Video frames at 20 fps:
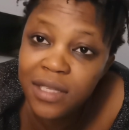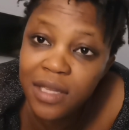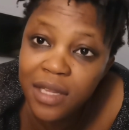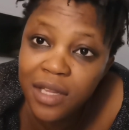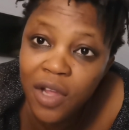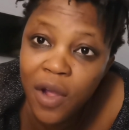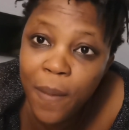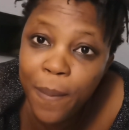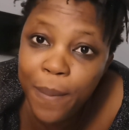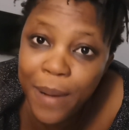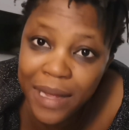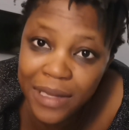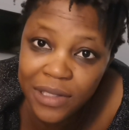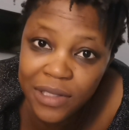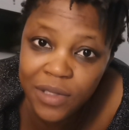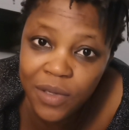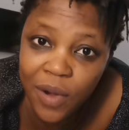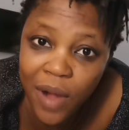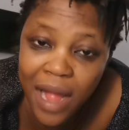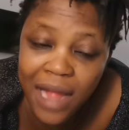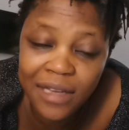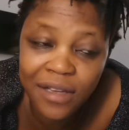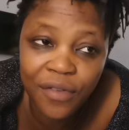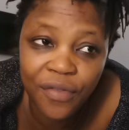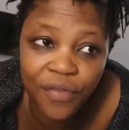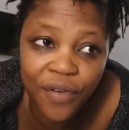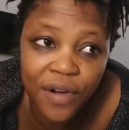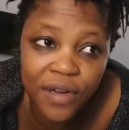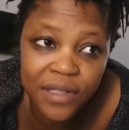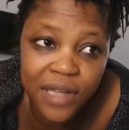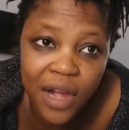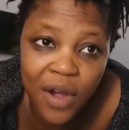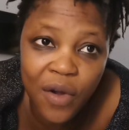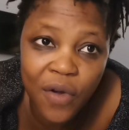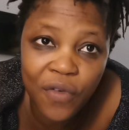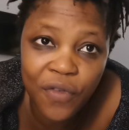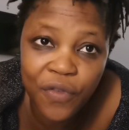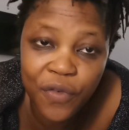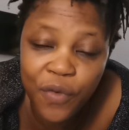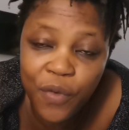senior pastor and the founder
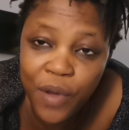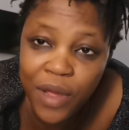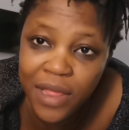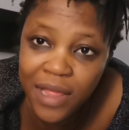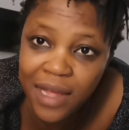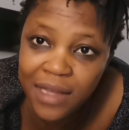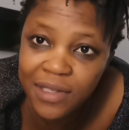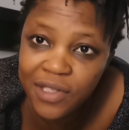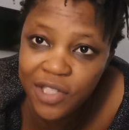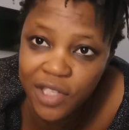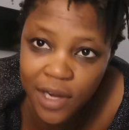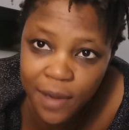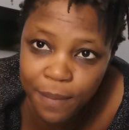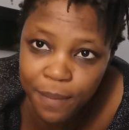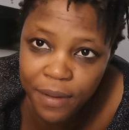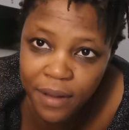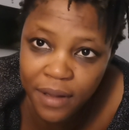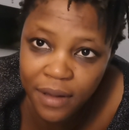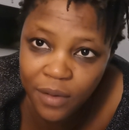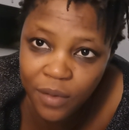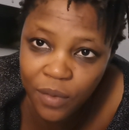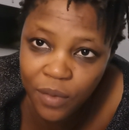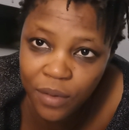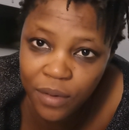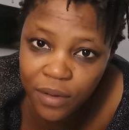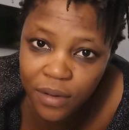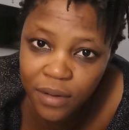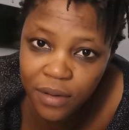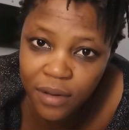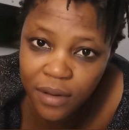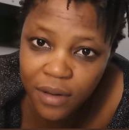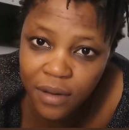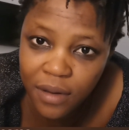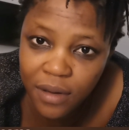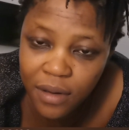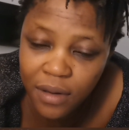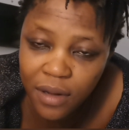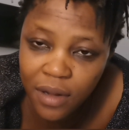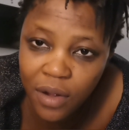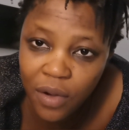of Winners Chapel,
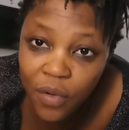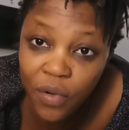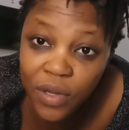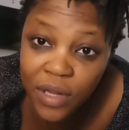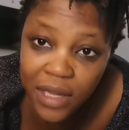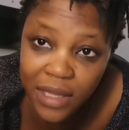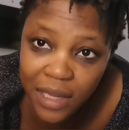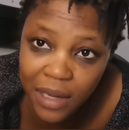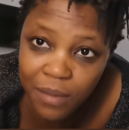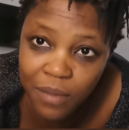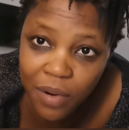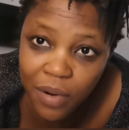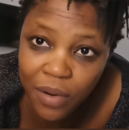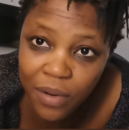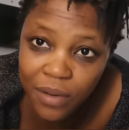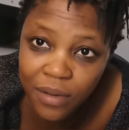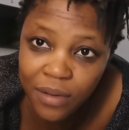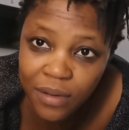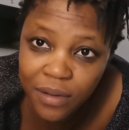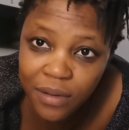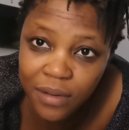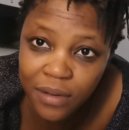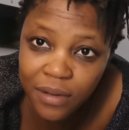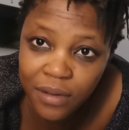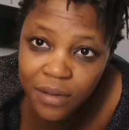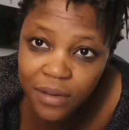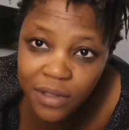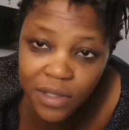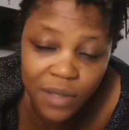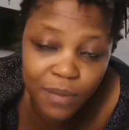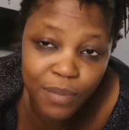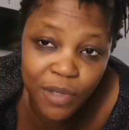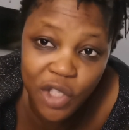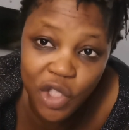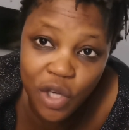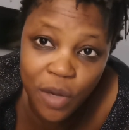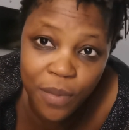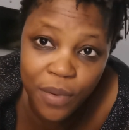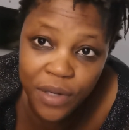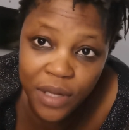Oyedepo,
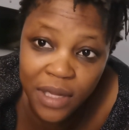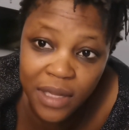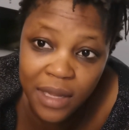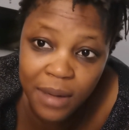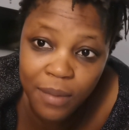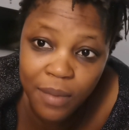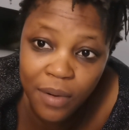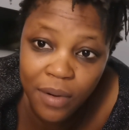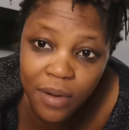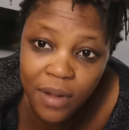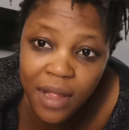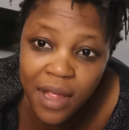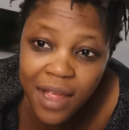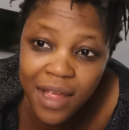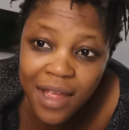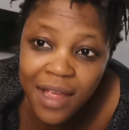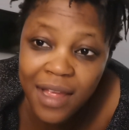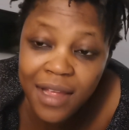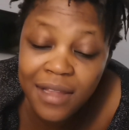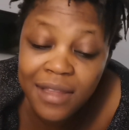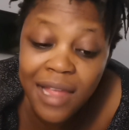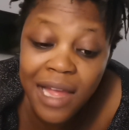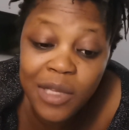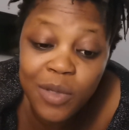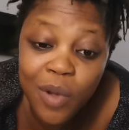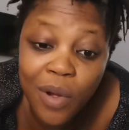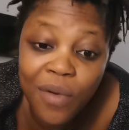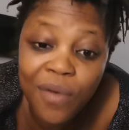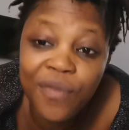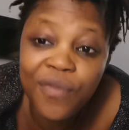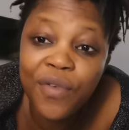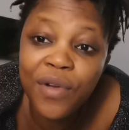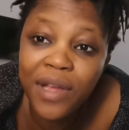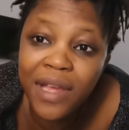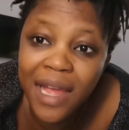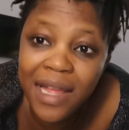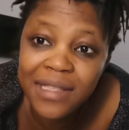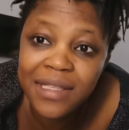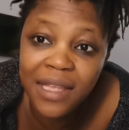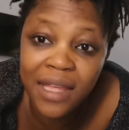Bishop Oyedepo, that one even
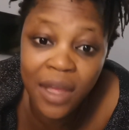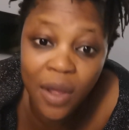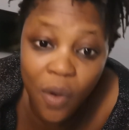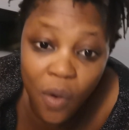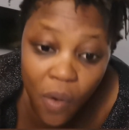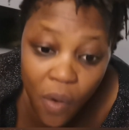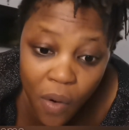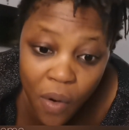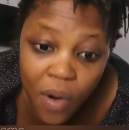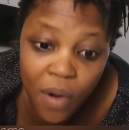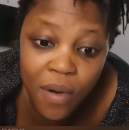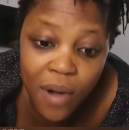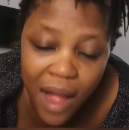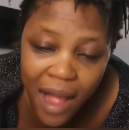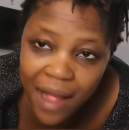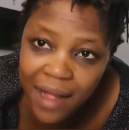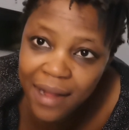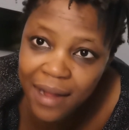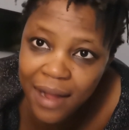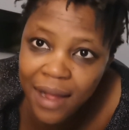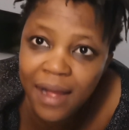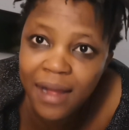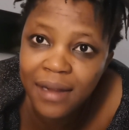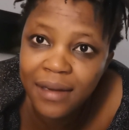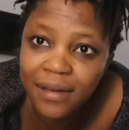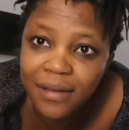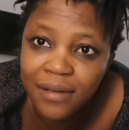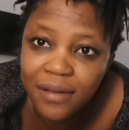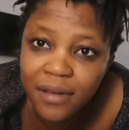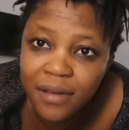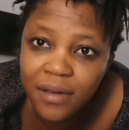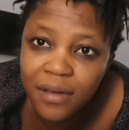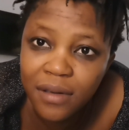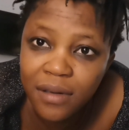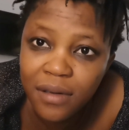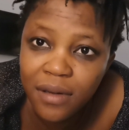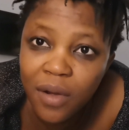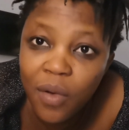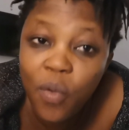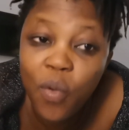get in own anger
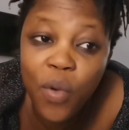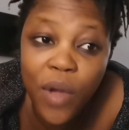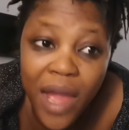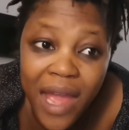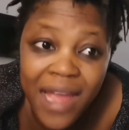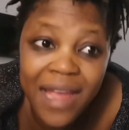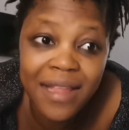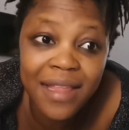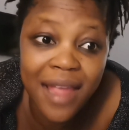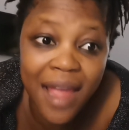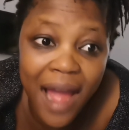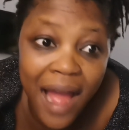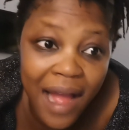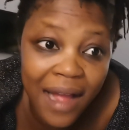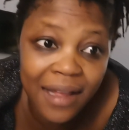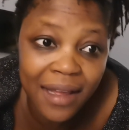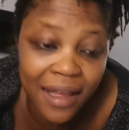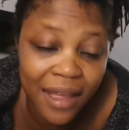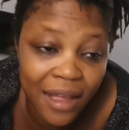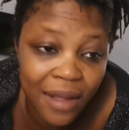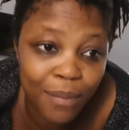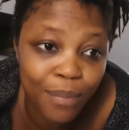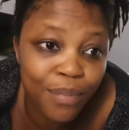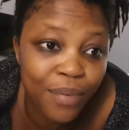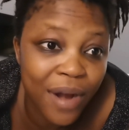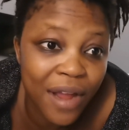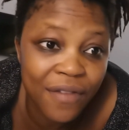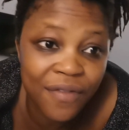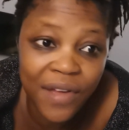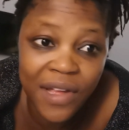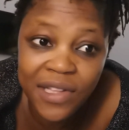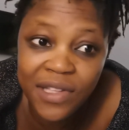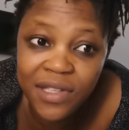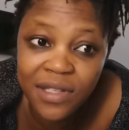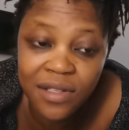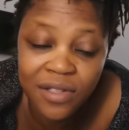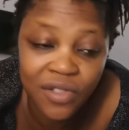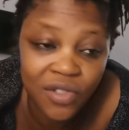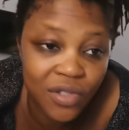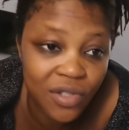where he dey hang in
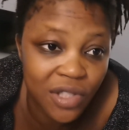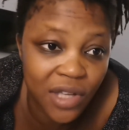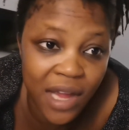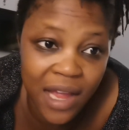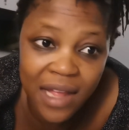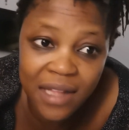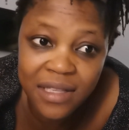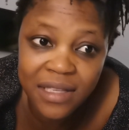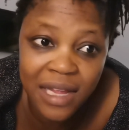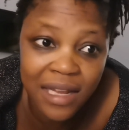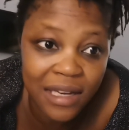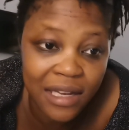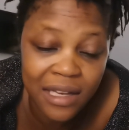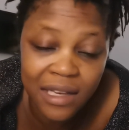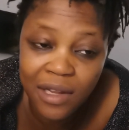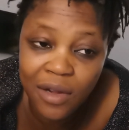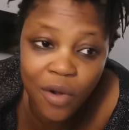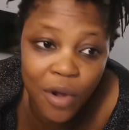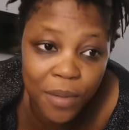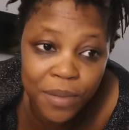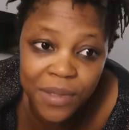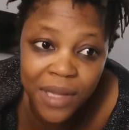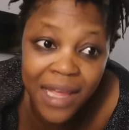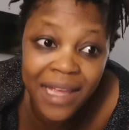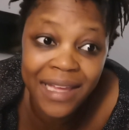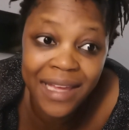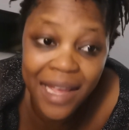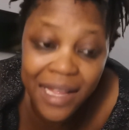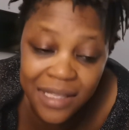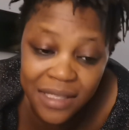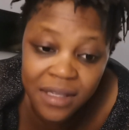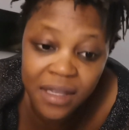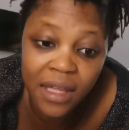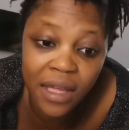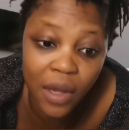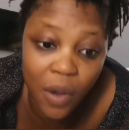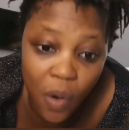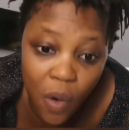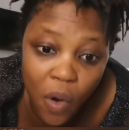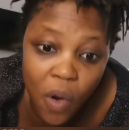private jets and helicopter. He gets
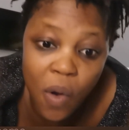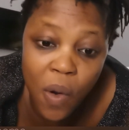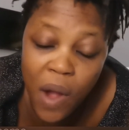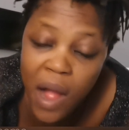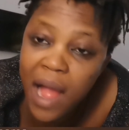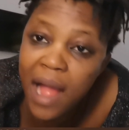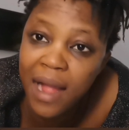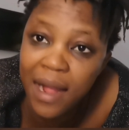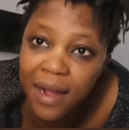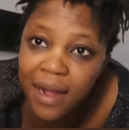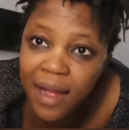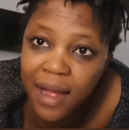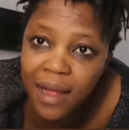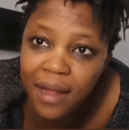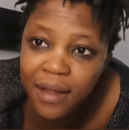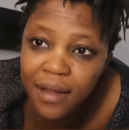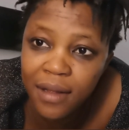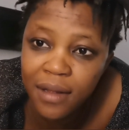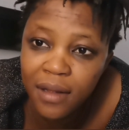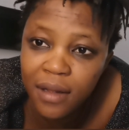in own anger.